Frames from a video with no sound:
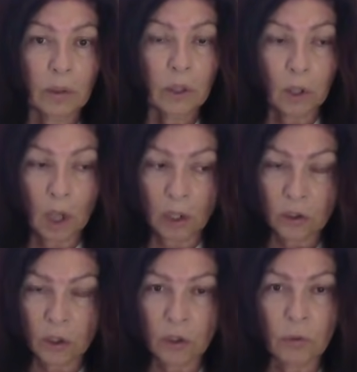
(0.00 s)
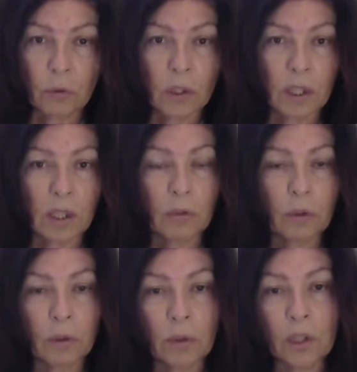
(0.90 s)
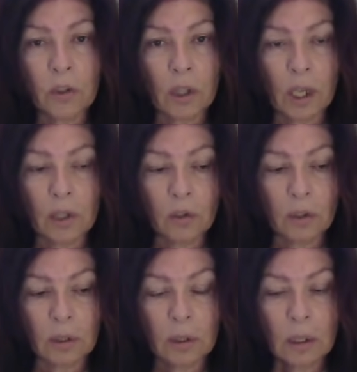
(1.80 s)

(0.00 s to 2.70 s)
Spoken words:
The knowledge that you've received through your education.